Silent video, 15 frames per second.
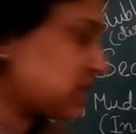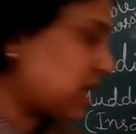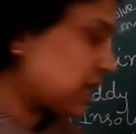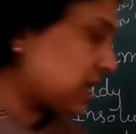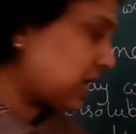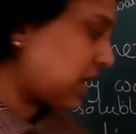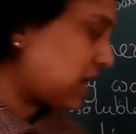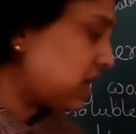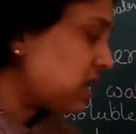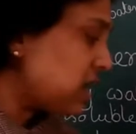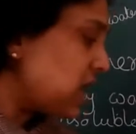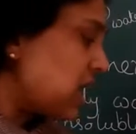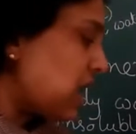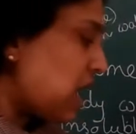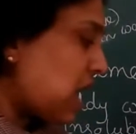taken,
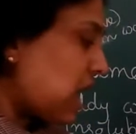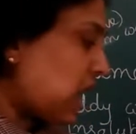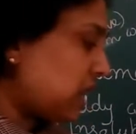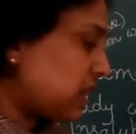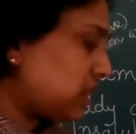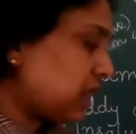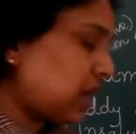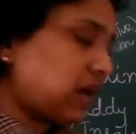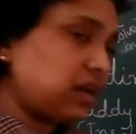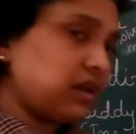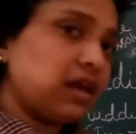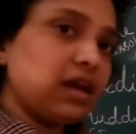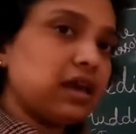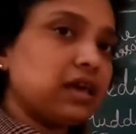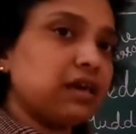and then
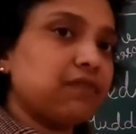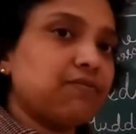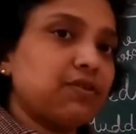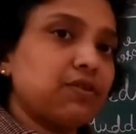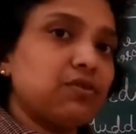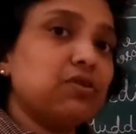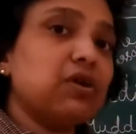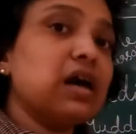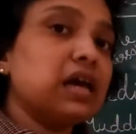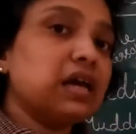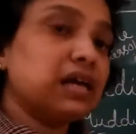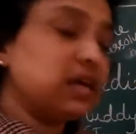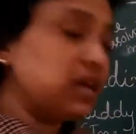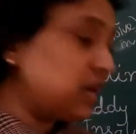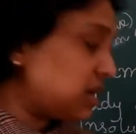if you
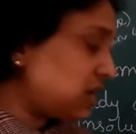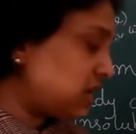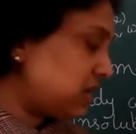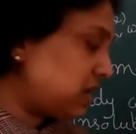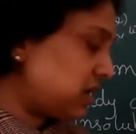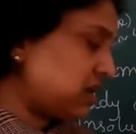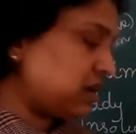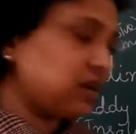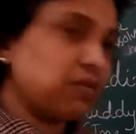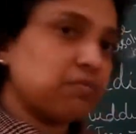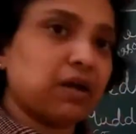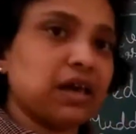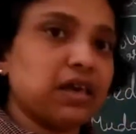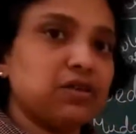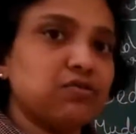heat it
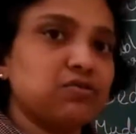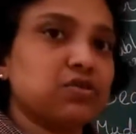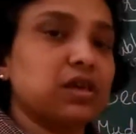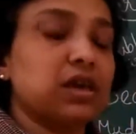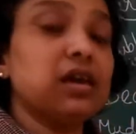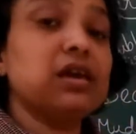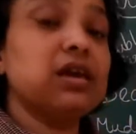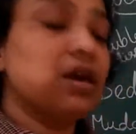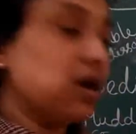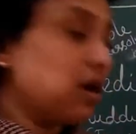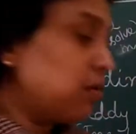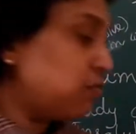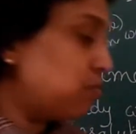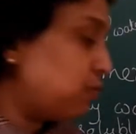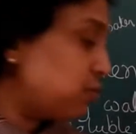by using
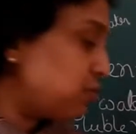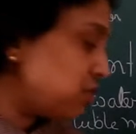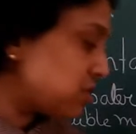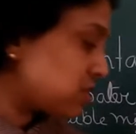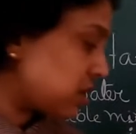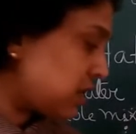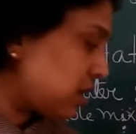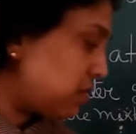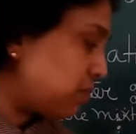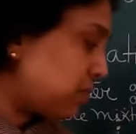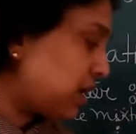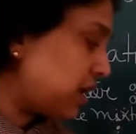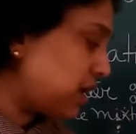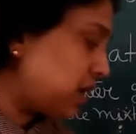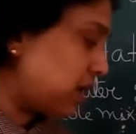Bunsen
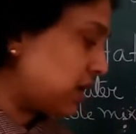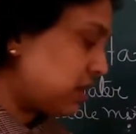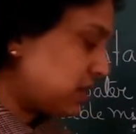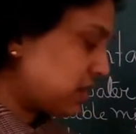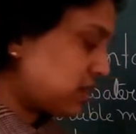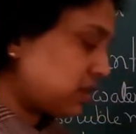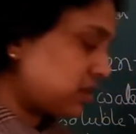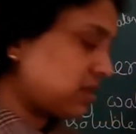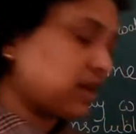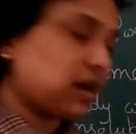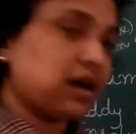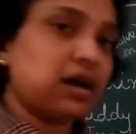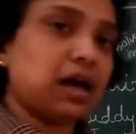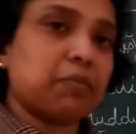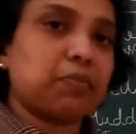burner. This is the
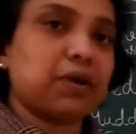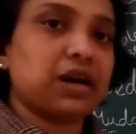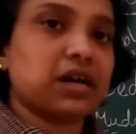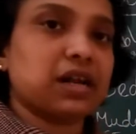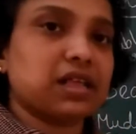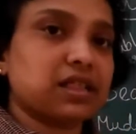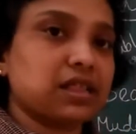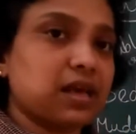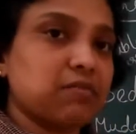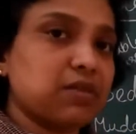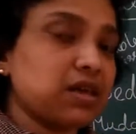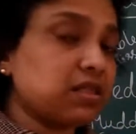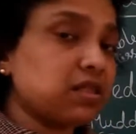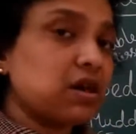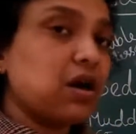apparatus name
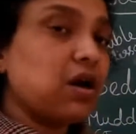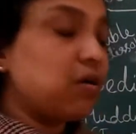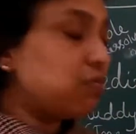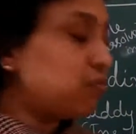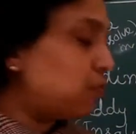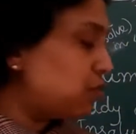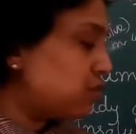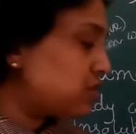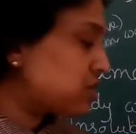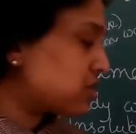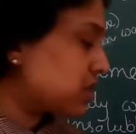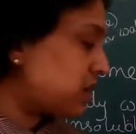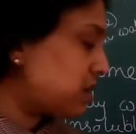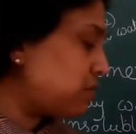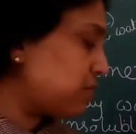is
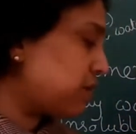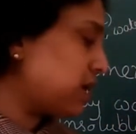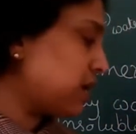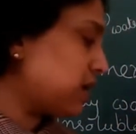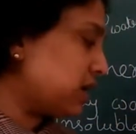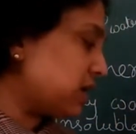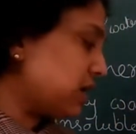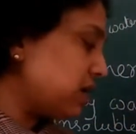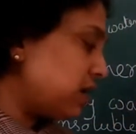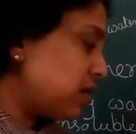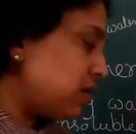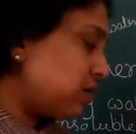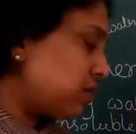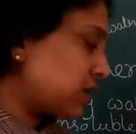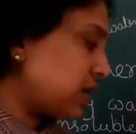Bunsen burner.
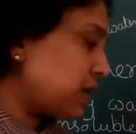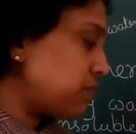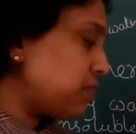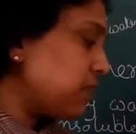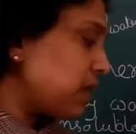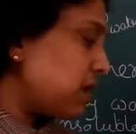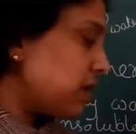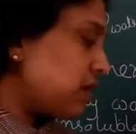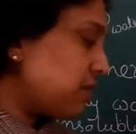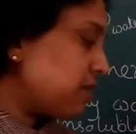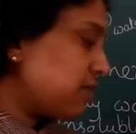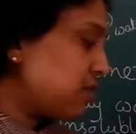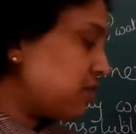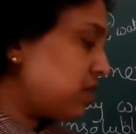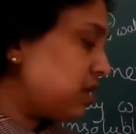Okay. If
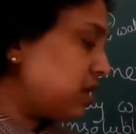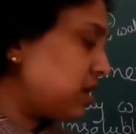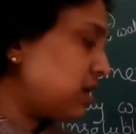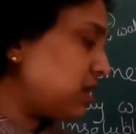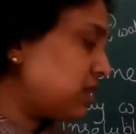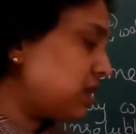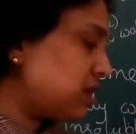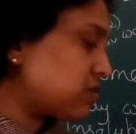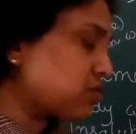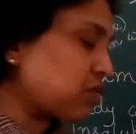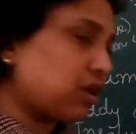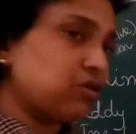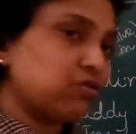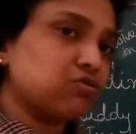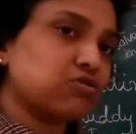you heat this
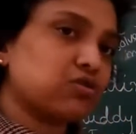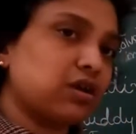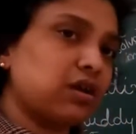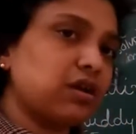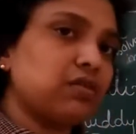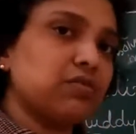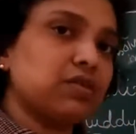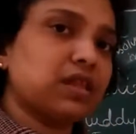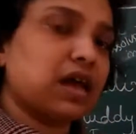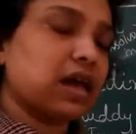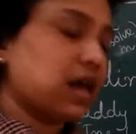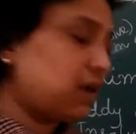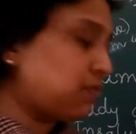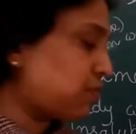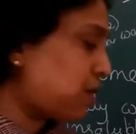solution with the
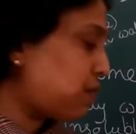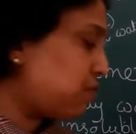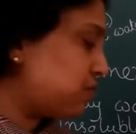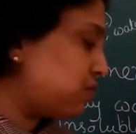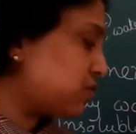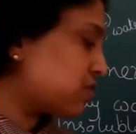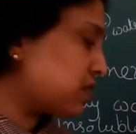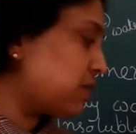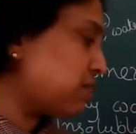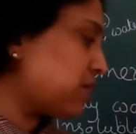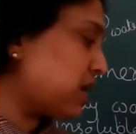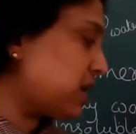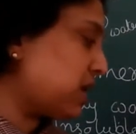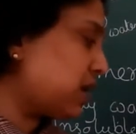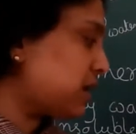help of Bunsen
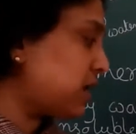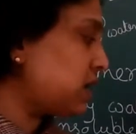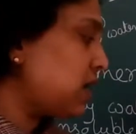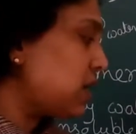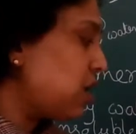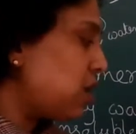burner,